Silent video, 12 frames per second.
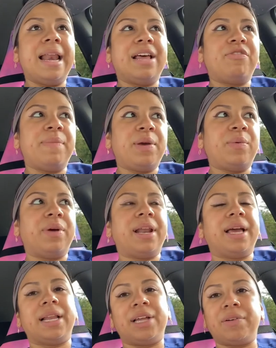left me with
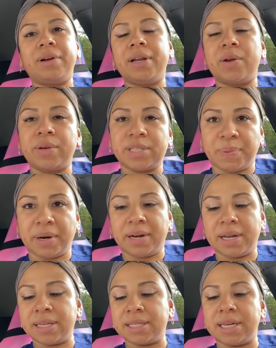like literally no
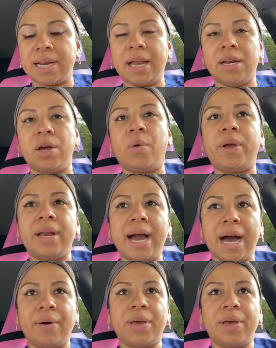experience and not knowing how